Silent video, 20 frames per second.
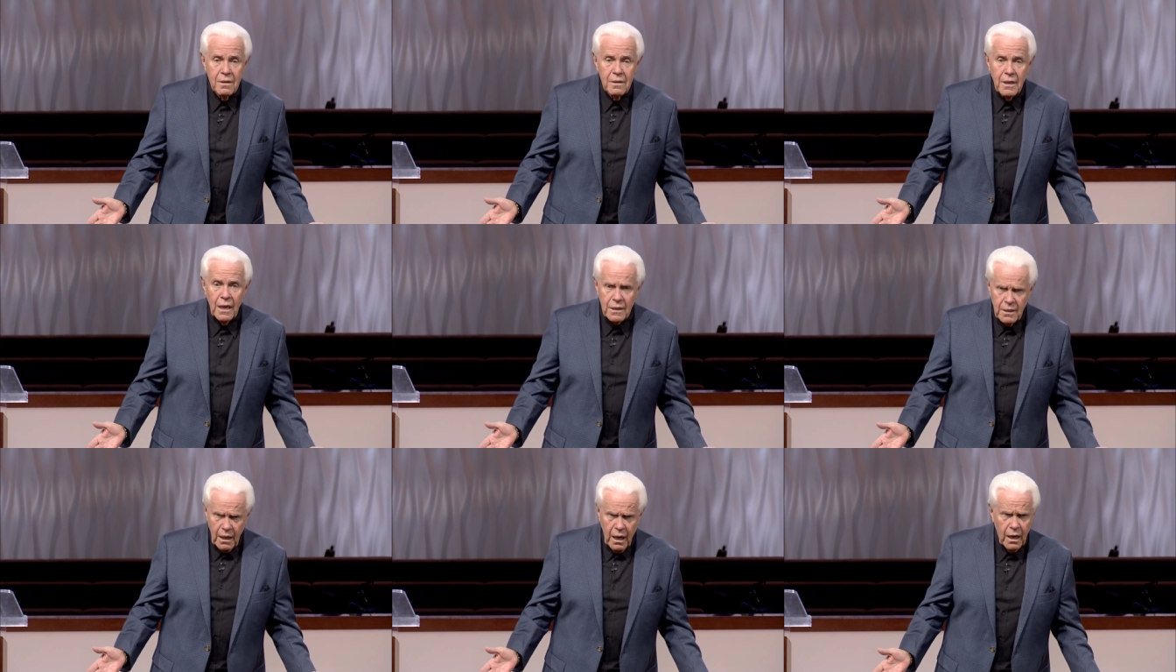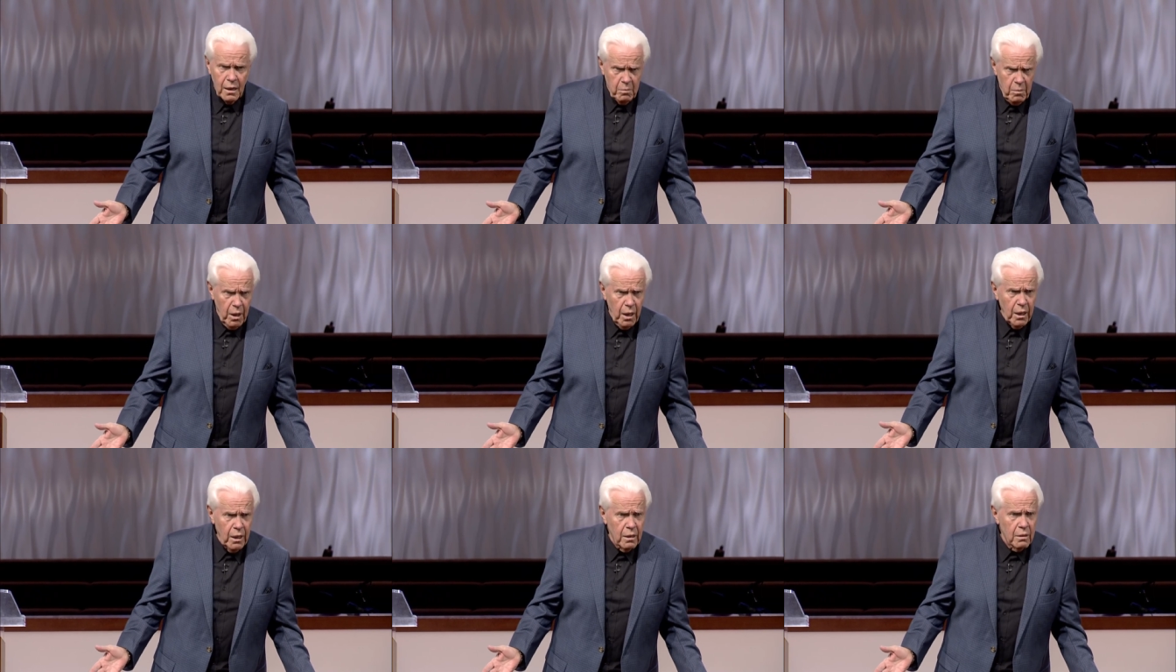That's a lot of
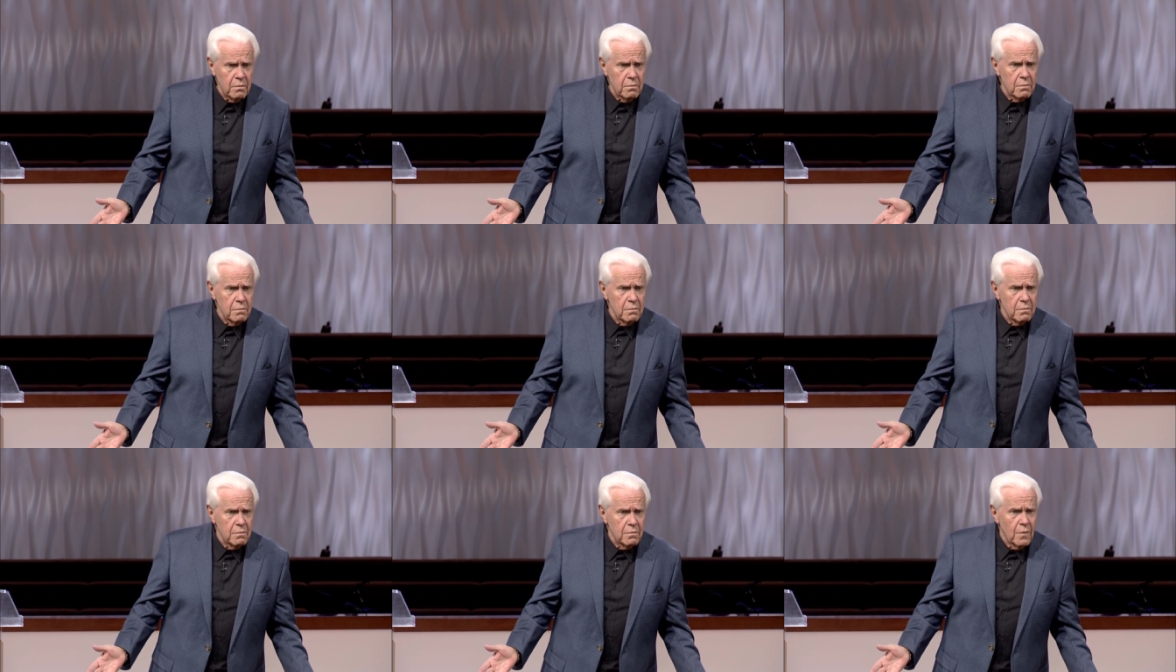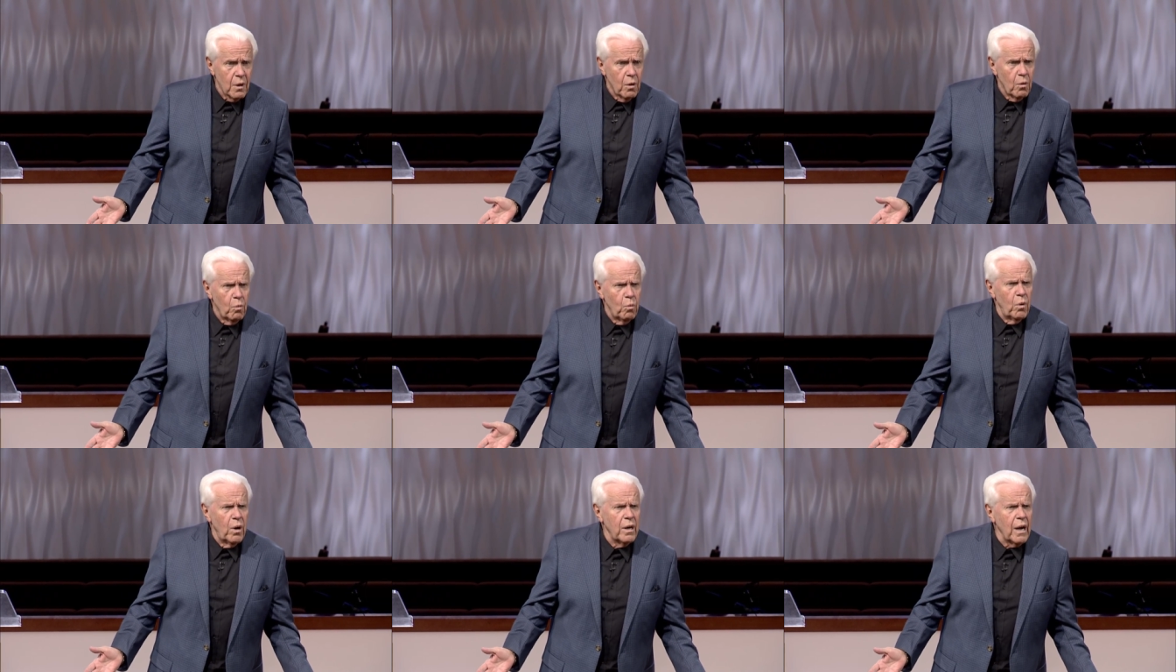money.
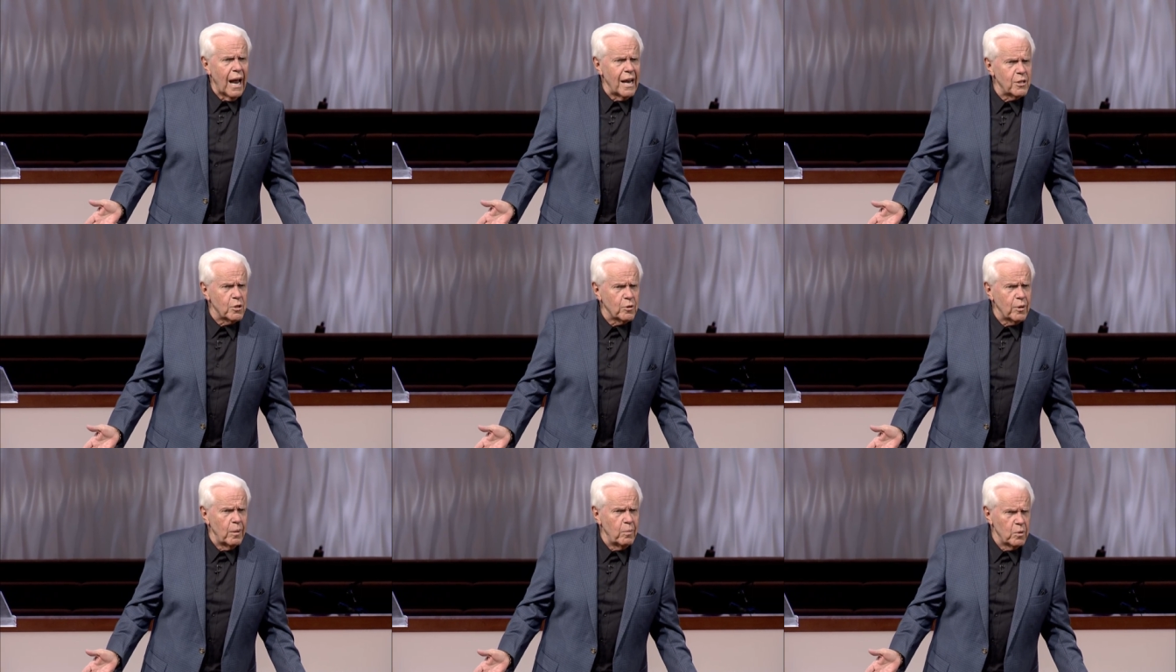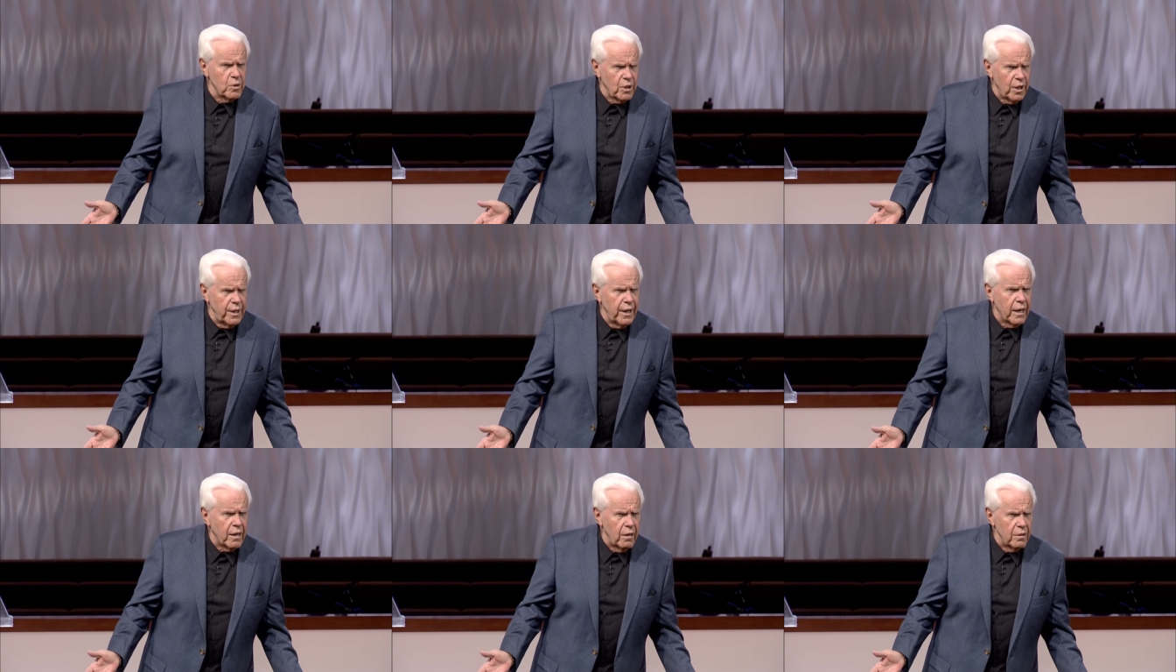When ice cream was a
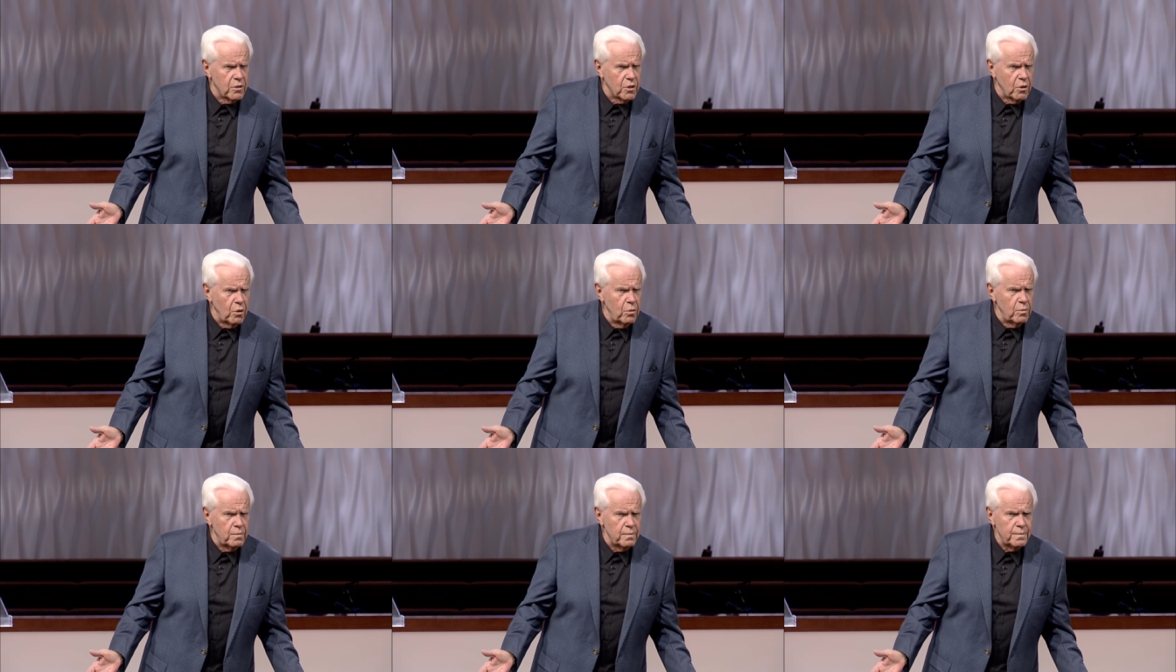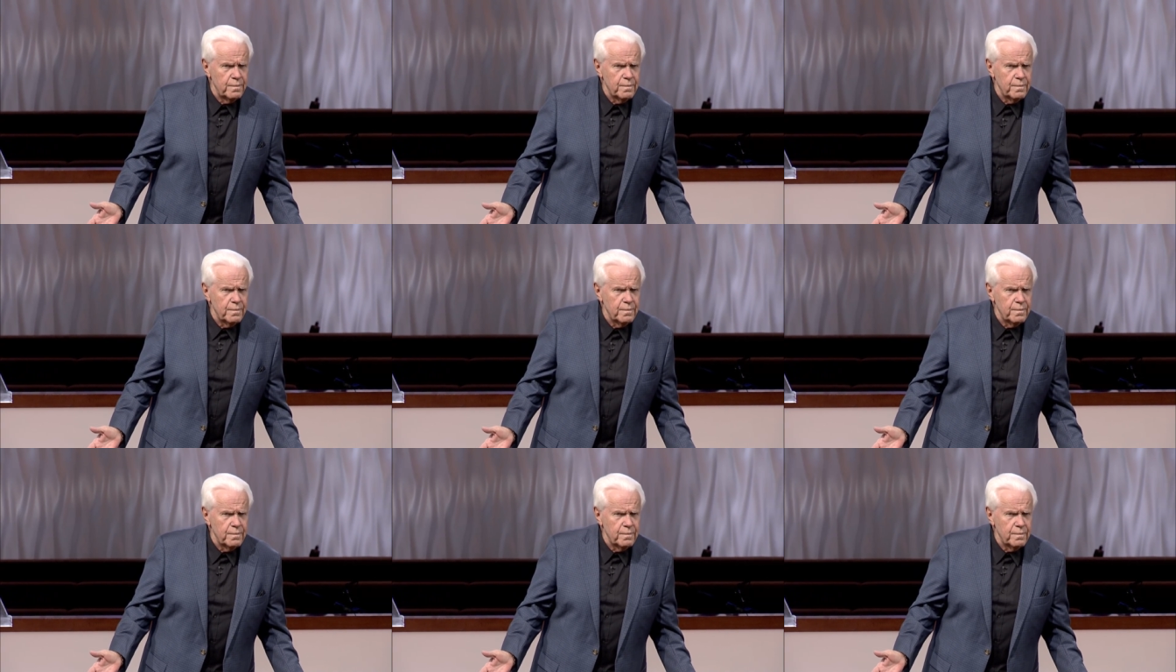nickel a scoop,